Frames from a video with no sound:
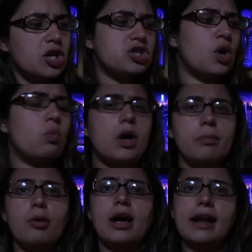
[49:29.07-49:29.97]
So
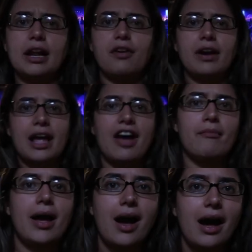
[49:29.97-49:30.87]
one book I did already have
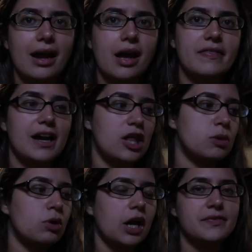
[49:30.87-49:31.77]
my eye on. The
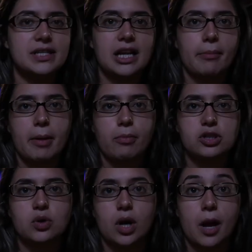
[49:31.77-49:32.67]
other book I've seen at my
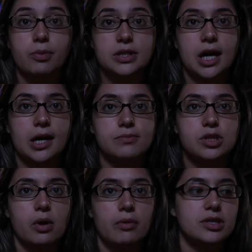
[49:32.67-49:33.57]
bookstore a couple times.
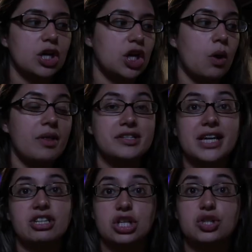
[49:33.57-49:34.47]
So I was like, you know what? This
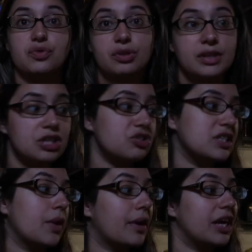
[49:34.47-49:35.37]
actually looks really, really
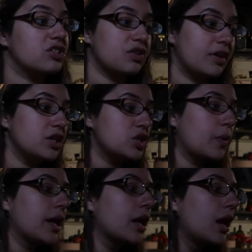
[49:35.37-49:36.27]
interesting when I actually read into
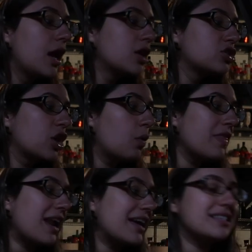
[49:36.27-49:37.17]
it. So the one
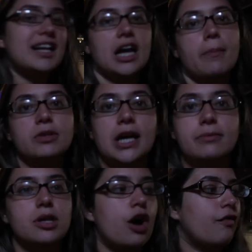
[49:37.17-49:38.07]
that I had seen a couple
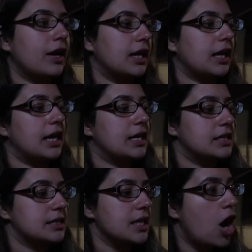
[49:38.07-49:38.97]
times already
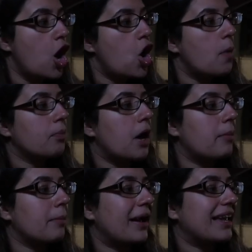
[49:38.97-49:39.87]
is
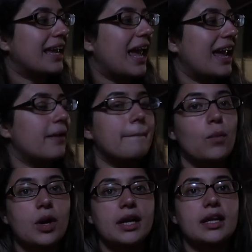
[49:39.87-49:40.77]
Homecoming by Kate
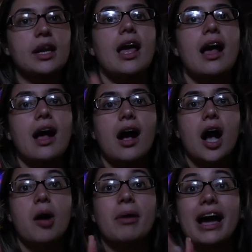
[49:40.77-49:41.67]
Morton.
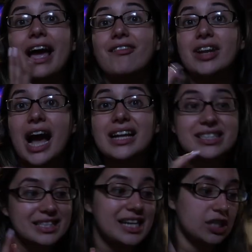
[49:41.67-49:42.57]
I have not
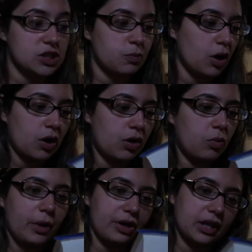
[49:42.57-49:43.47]
seen this book,
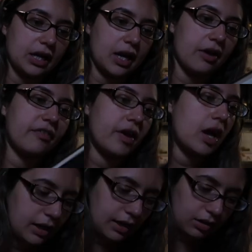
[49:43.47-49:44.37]
weirdly enough.
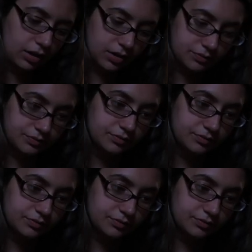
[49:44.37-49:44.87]
I don't know.